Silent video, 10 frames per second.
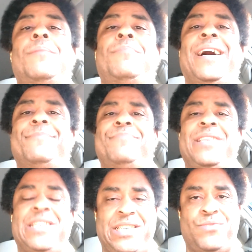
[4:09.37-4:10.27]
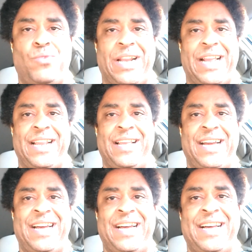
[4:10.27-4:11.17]
But this is what
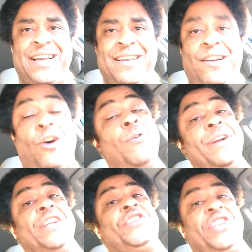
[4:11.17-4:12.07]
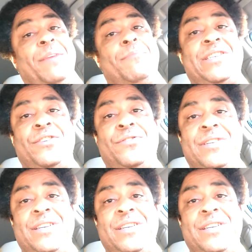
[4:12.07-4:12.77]
and they're cheap too.